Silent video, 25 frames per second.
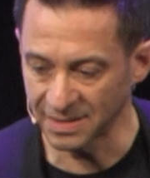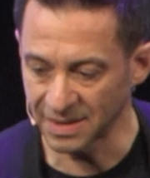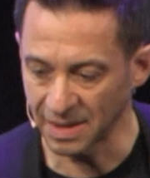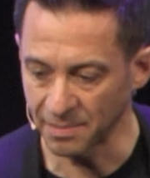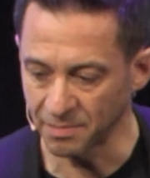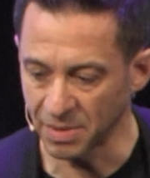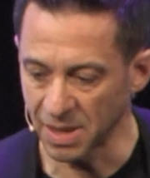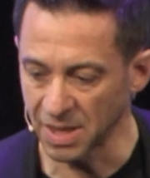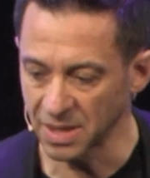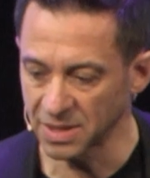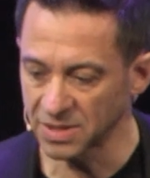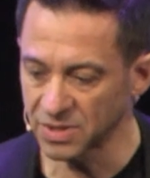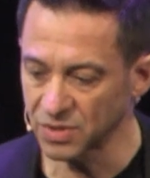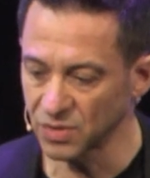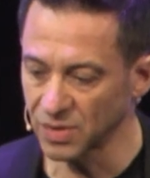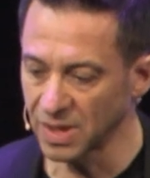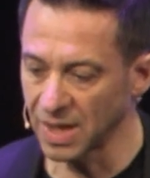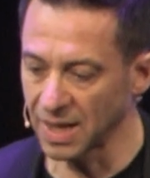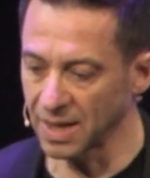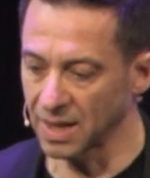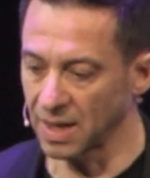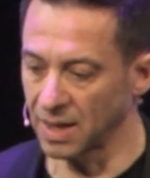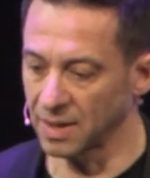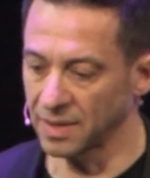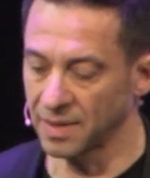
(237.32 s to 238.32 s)
that brings
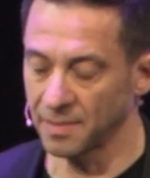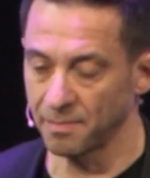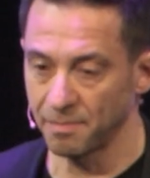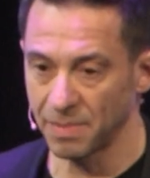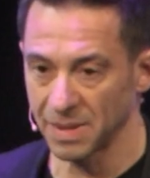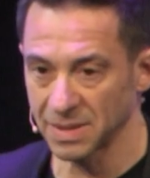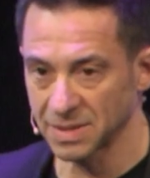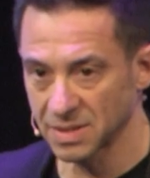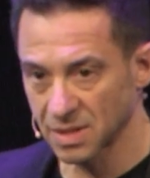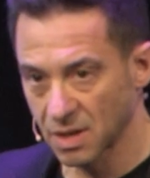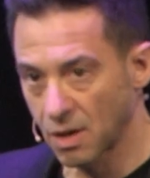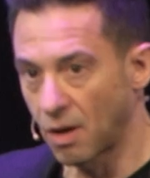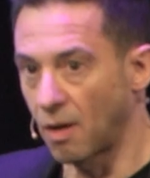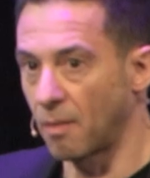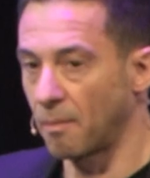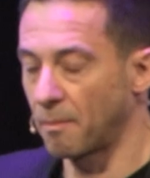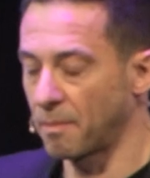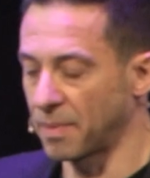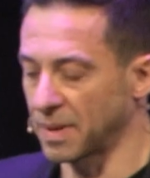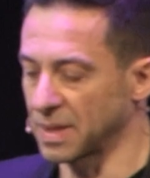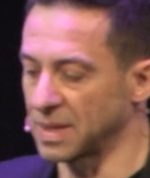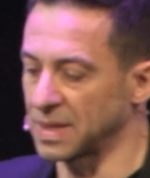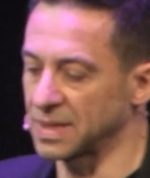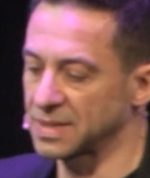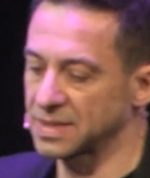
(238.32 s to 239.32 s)
together the best
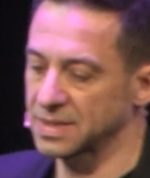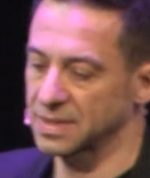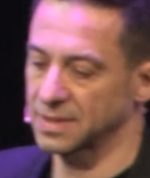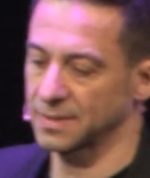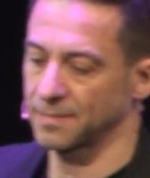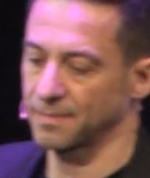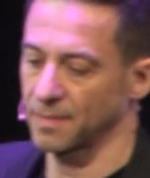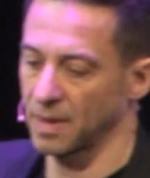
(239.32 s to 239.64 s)
companies